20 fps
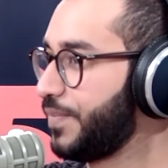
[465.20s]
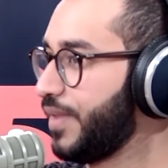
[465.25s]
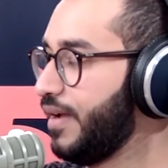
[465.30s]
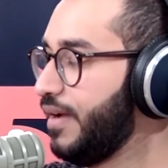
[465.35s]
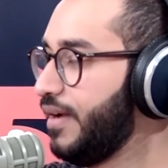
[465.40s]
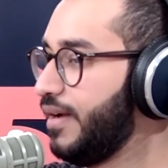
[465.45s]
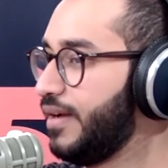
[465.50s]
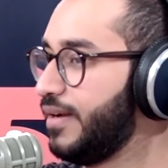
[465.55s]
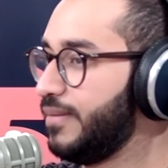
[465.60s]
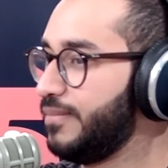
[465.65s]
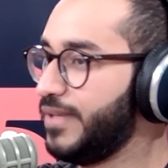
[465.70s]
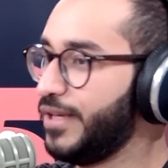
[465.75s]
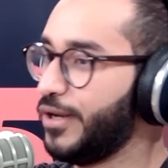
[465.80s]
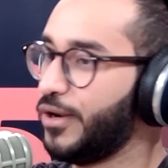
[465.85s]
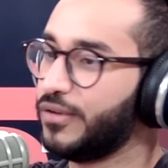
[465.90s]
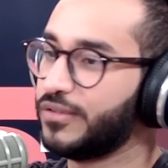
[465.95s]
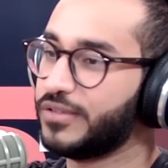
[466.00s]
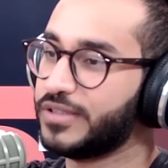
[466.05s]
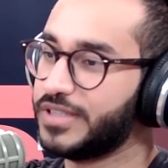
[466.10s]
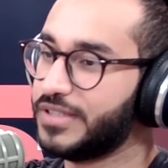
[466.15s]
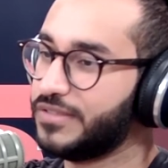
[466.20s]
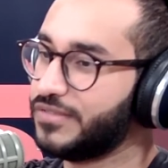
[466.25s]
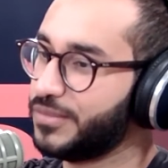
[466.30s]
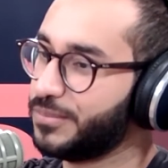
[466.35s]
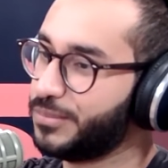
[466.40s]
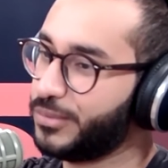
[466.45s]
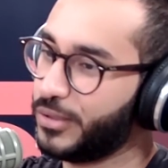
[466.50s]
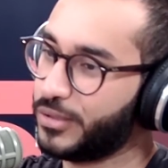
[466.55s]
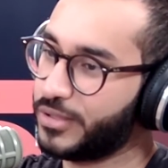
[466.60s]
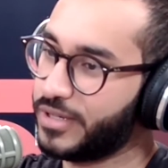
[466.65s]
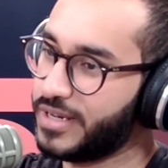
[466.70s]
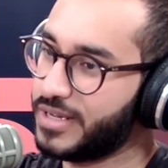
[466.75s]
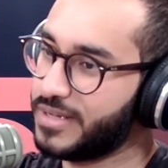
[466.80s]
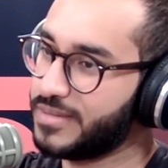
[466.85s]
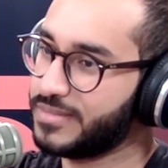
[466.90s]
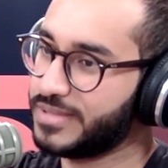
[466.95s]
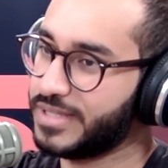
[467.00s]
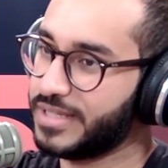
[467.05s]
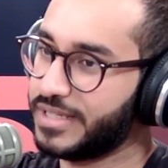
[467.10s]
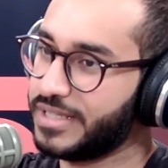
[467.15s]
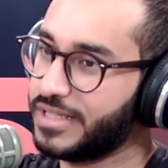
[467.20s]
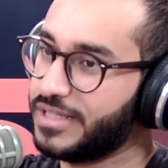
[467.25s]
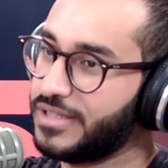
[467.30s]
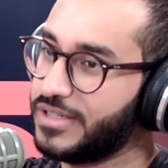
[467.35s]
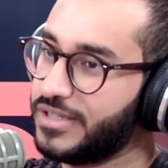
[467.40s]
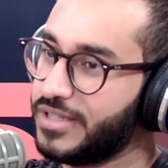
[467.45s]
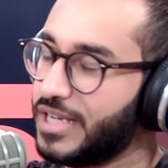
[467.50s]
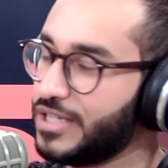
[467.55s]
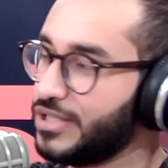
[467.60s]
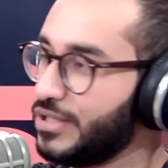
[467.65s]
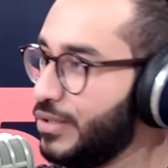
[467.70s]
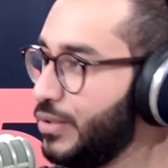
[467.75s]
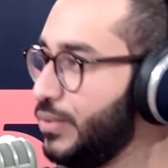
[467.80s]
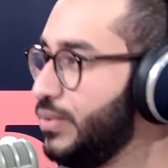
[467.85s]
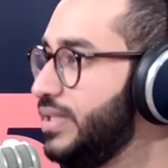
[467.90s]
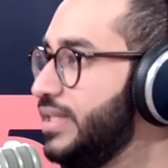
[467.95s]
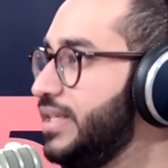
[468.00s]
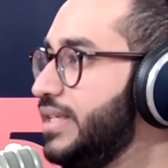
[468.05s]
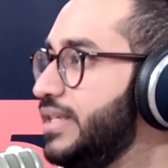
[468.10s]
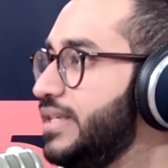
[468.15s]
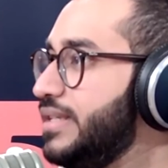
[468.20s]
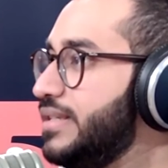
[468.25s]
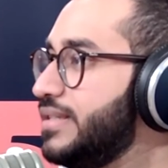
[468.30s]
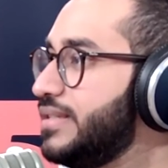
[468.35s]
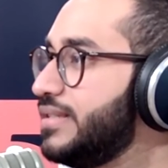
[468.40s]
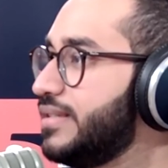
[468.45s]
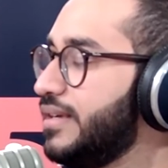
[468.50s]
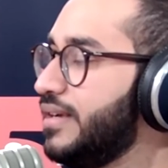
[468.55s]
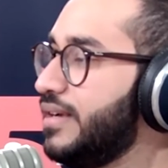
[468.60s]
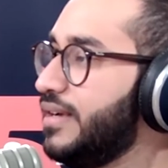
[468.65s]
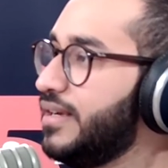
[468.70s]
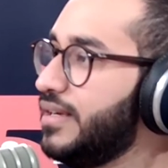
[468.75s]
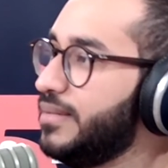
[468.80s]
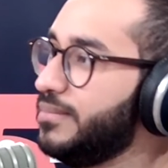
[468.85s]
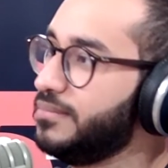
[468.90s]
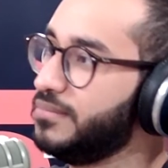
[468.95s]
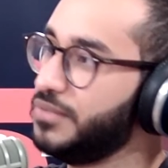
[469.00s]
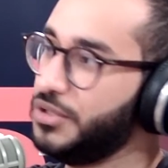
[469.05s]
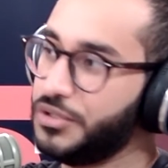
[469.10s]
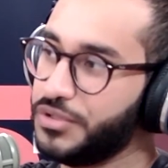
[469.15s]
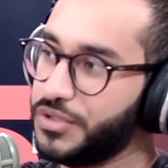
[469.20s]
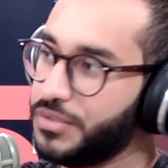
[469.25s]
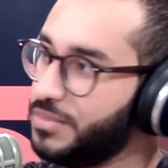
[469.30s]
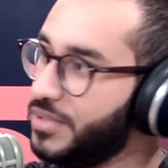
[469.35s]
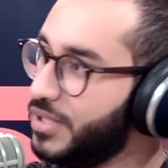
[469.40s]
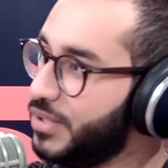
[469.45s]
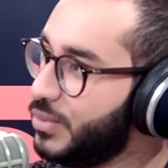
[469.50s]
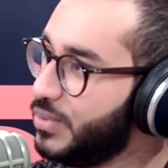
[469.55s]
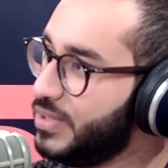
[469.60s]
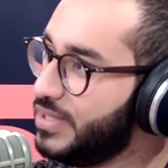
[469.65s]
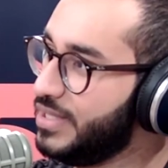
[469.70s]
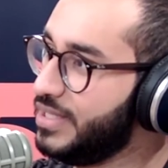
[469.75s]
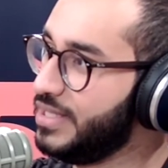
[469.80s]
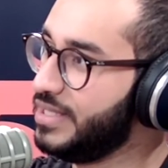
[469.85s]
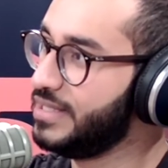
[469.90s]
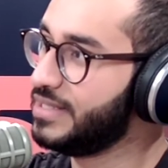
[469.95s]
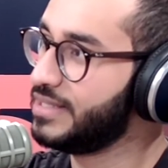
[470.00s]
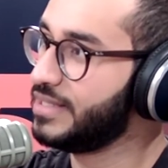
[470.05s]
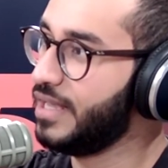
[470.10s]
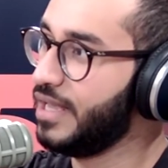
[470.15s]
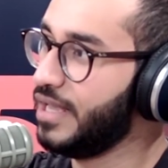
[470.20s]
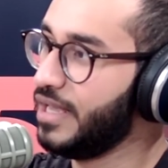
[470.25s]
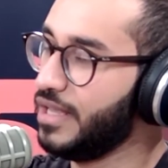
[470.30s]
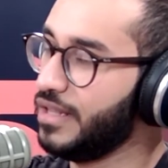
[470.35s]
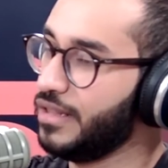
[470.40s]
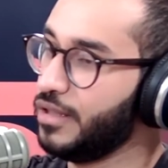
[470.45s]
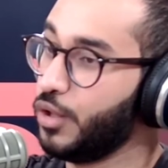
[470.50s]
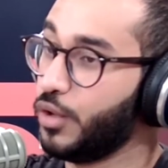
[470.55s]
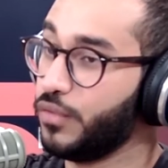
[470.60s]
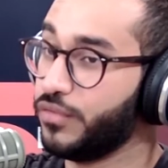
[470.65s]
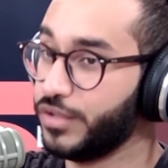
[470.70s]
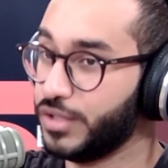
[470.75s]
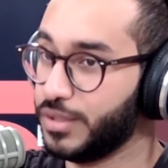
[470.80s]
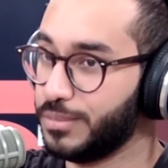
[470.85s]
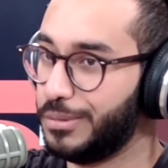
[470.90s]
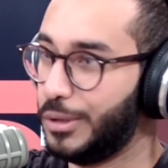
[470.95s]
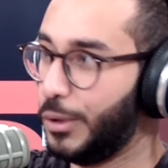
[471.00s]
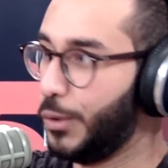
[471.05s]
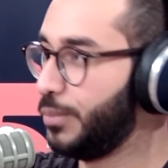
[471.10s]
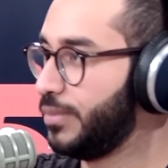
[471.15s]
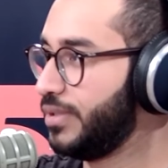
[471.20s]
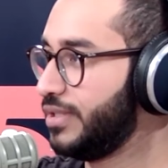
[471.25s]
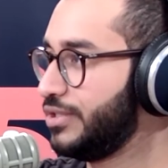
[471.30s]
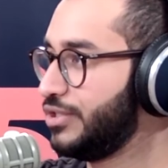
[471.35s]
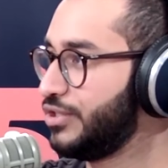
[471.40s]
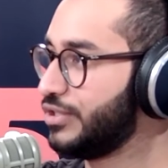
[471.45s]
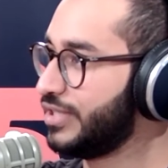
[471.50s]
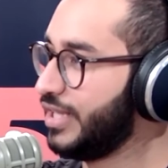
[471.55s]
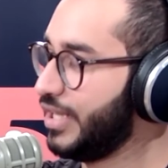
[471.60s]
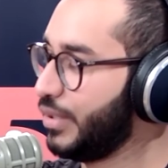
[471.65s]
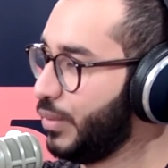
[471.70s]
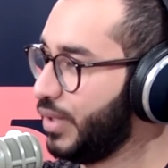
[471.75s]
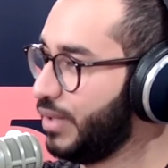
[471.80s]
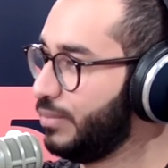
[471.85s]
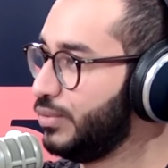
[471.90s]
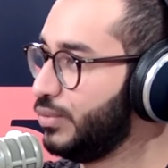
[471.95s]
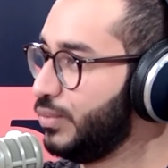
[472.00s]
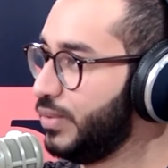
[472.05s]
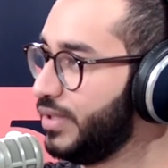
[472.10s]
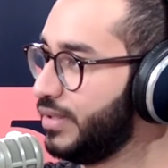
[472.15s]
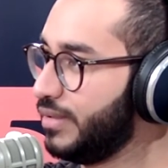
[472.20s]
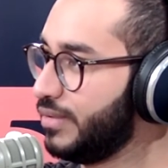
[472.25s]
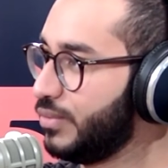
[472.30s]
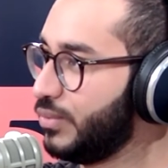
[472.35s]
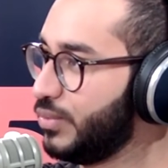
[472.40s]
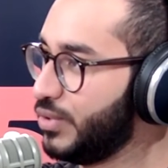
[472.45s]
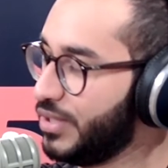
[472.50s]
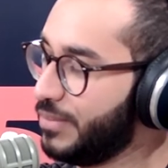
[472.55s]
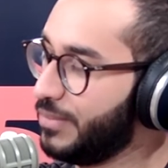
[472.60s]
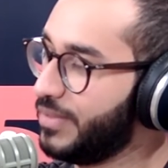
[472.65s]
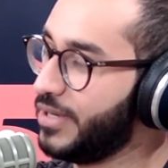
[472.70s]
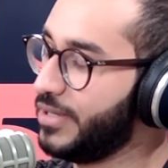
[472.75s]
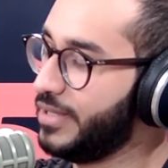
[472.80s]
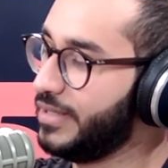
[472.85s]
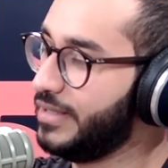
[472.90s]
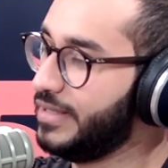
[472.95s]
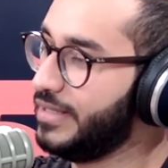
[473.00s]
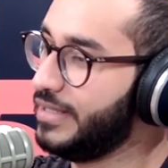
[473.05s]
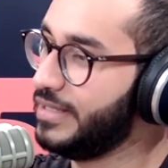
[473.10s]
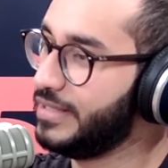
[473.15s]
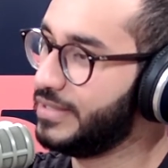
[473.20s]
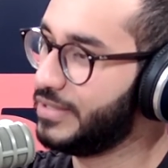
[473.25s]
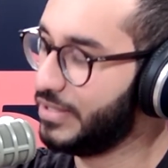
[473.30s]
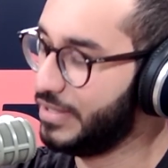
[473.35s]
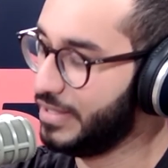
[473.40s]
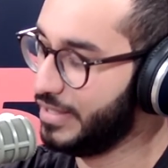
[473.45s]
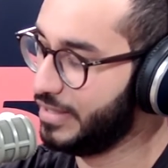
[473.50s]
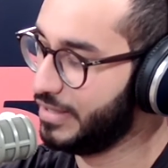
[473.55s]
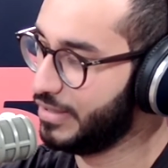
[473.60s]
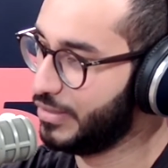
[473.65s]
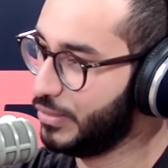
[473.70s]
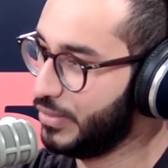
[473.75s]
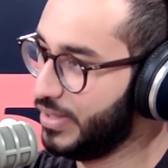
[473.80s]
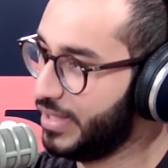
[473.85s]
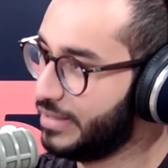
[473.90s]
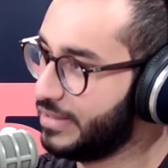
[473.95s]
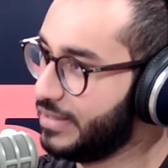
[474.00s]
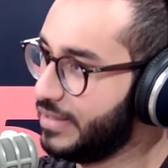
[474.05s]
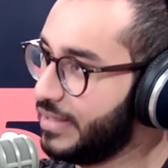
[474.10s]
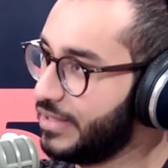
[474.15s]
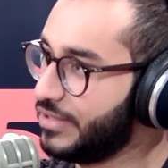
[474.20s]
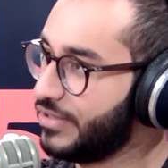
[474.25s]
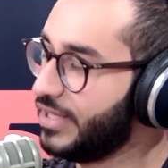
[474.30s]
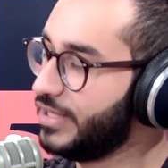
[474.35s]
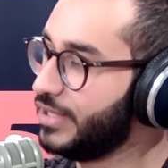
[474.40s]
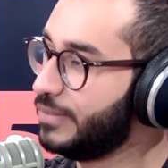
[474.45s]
They offer different programs like international cuisines, European cuisines. They offer diplomas, just like what I'm doing, which I'm currently studying to get a grand